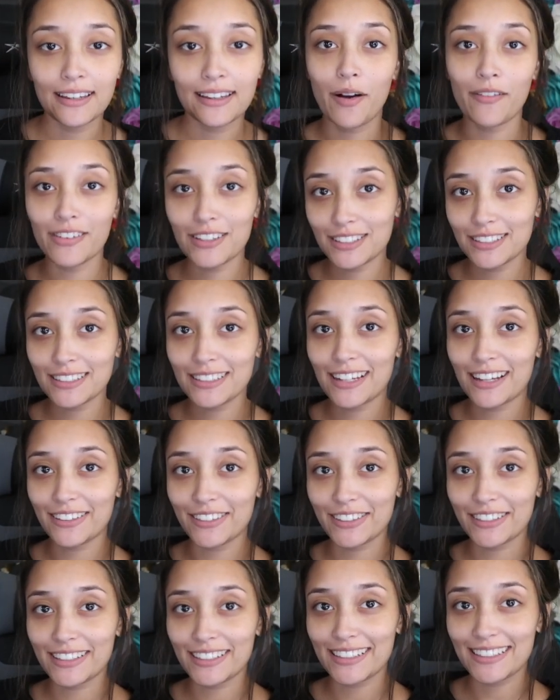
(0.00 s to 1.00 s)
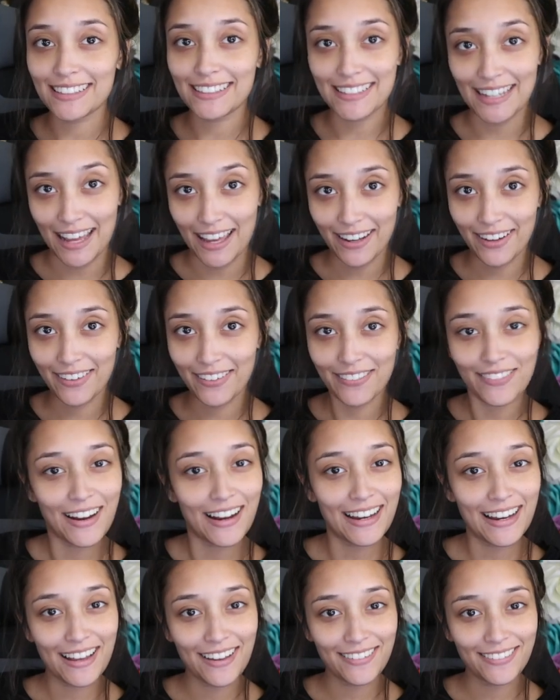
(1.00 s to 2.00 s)
Obviously I look dead
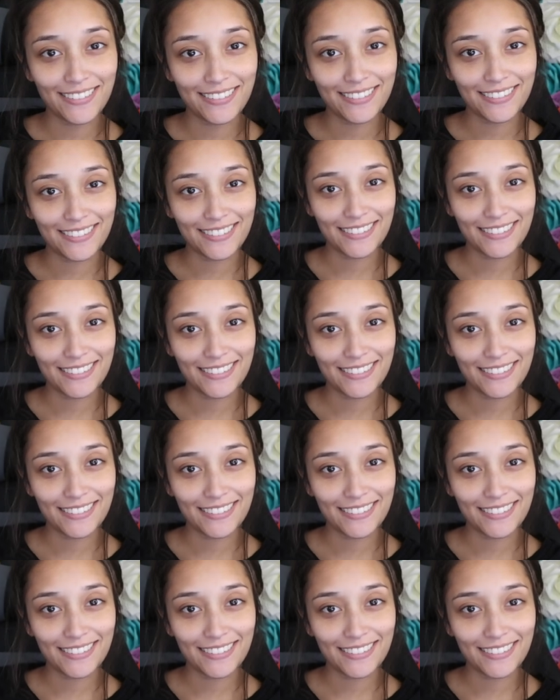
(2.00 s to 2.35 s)
right now.